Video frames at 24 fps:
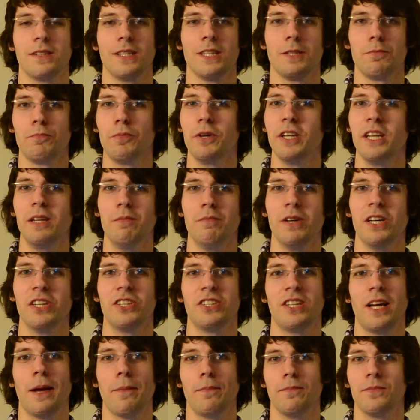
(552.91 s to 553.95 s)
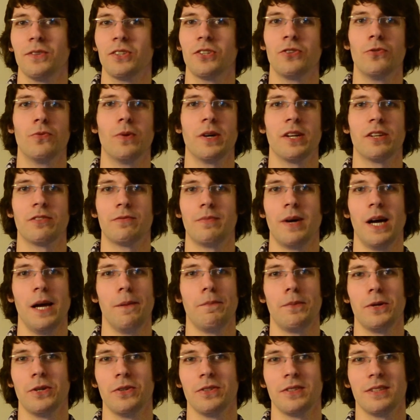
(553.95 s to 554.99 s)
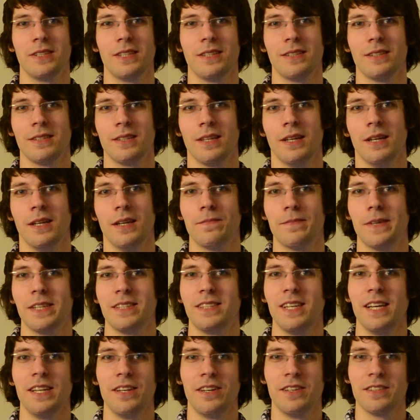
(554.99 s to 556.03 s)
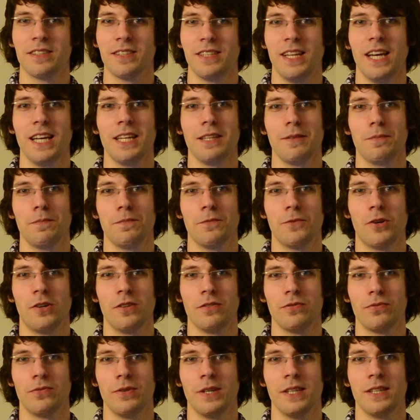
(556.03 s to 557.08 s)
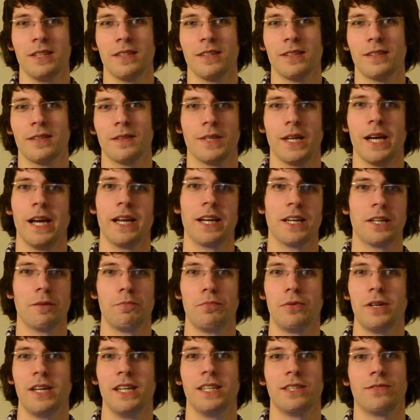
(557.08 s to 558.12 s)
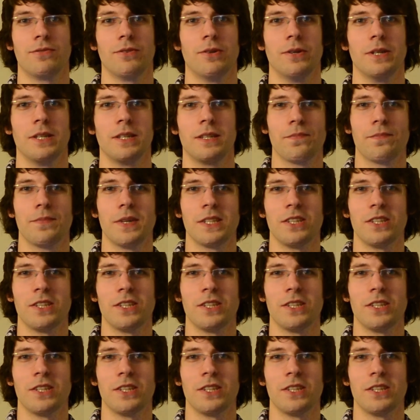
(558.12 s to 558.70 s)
This pretty much happened to one of my posters, but then on the next conference I got a prize for it.